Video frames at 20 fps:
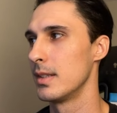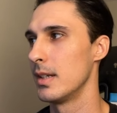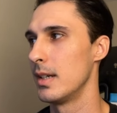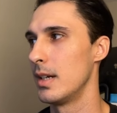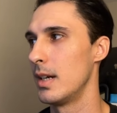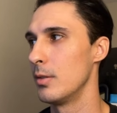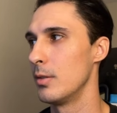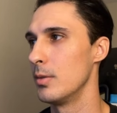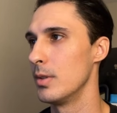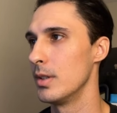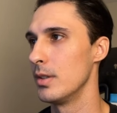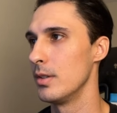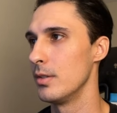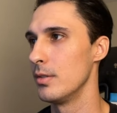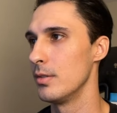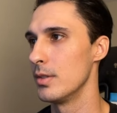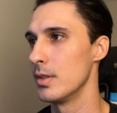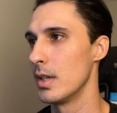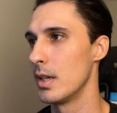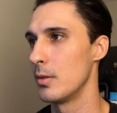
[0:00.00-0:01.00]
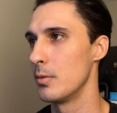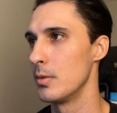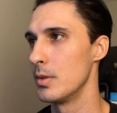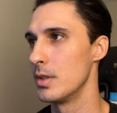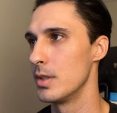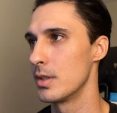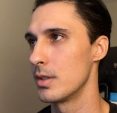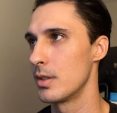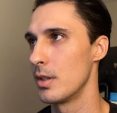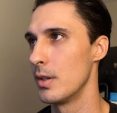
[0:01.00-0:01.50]
I wouldn't use it. I would
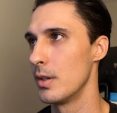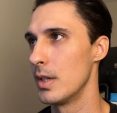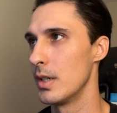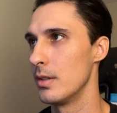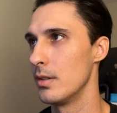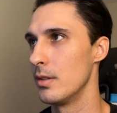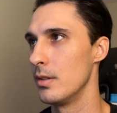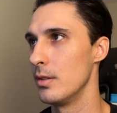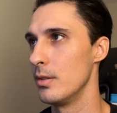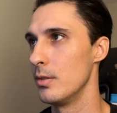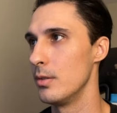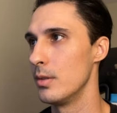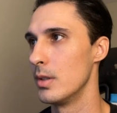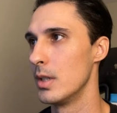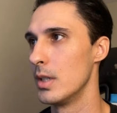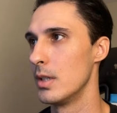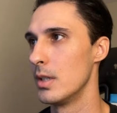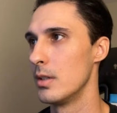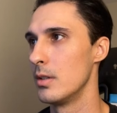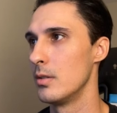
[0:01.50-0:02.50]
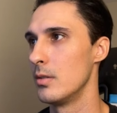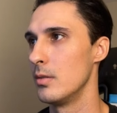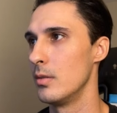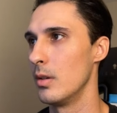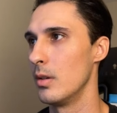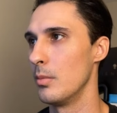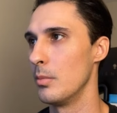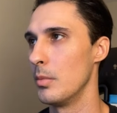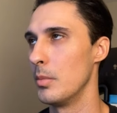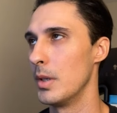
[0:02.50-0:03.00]
just go ahead and do
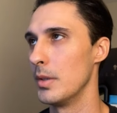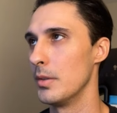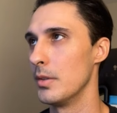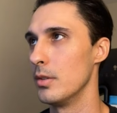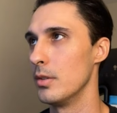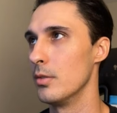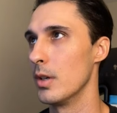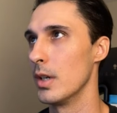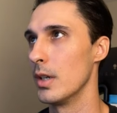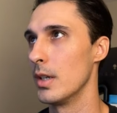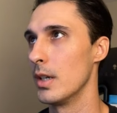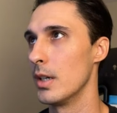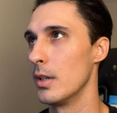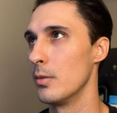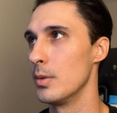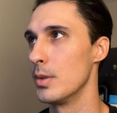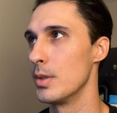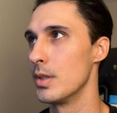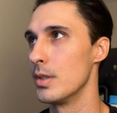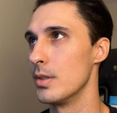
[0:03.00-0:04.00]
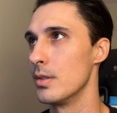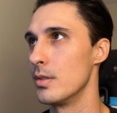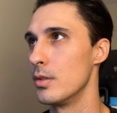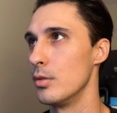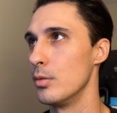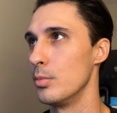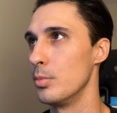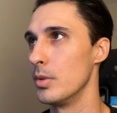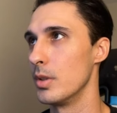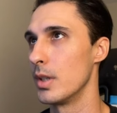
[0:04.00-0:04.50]
what I'm about to do right now, which is
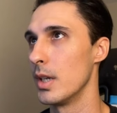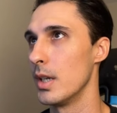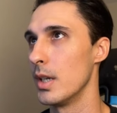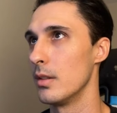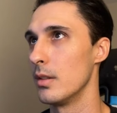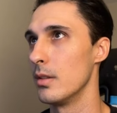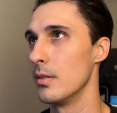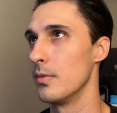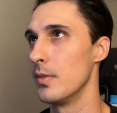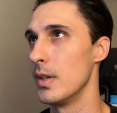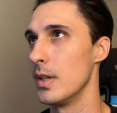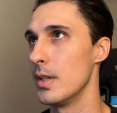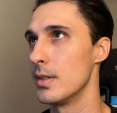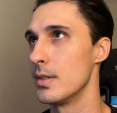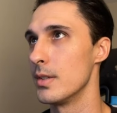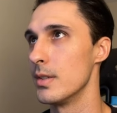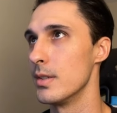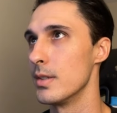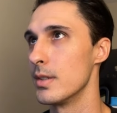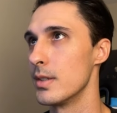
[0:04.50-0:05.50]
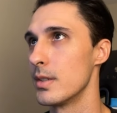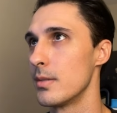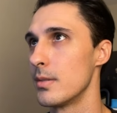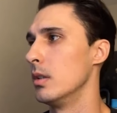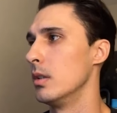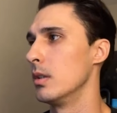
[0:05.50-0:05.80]
duplicate the faces.